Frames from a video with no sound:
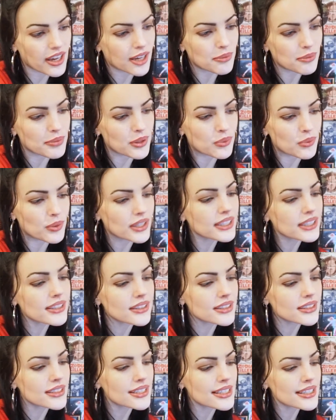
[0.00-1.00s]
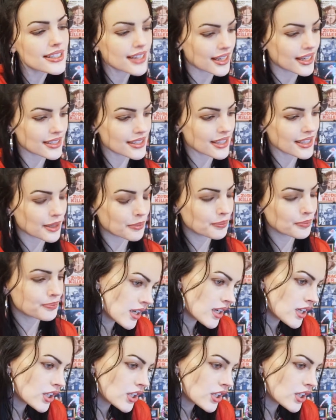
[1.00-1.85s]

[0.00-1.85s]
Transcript: and be willing to discuss them.